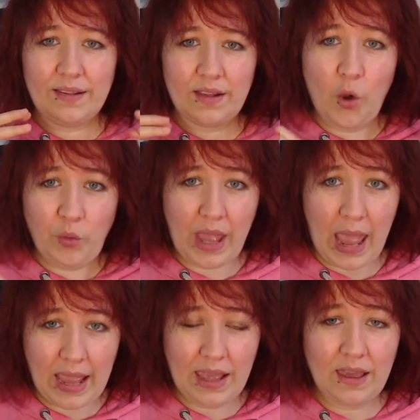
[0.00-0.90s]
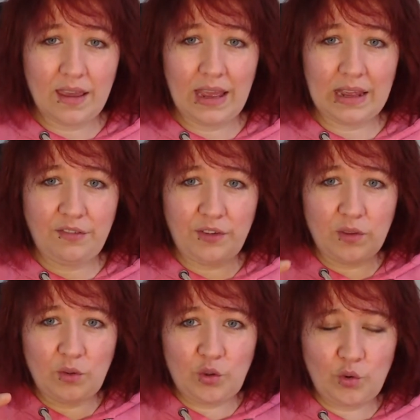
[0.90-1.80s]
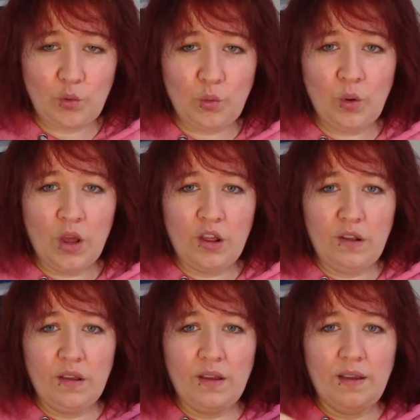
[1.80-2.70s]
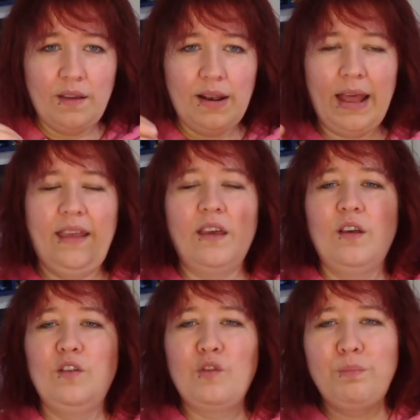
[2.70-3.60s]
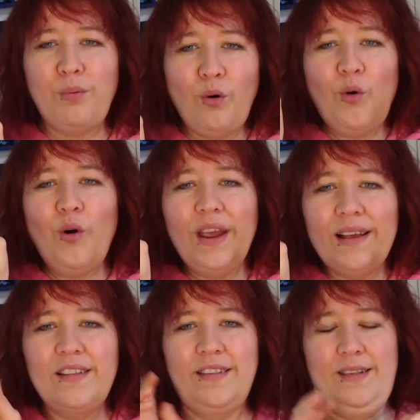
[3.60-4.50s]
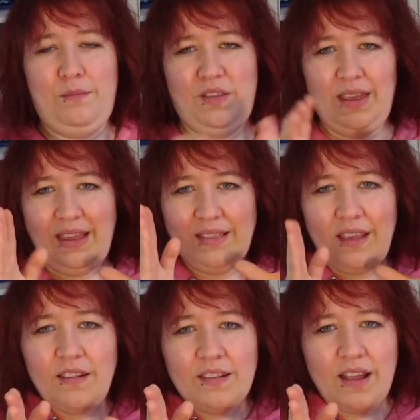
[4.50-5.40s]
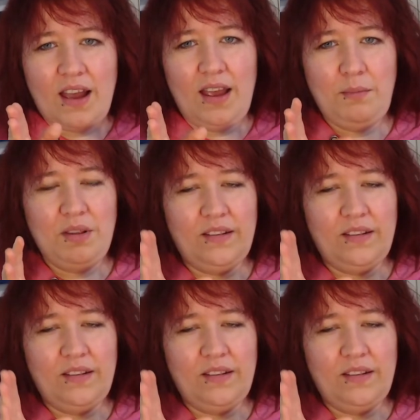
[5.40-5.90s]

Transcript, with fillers: it's okay if you do like spoil something this time.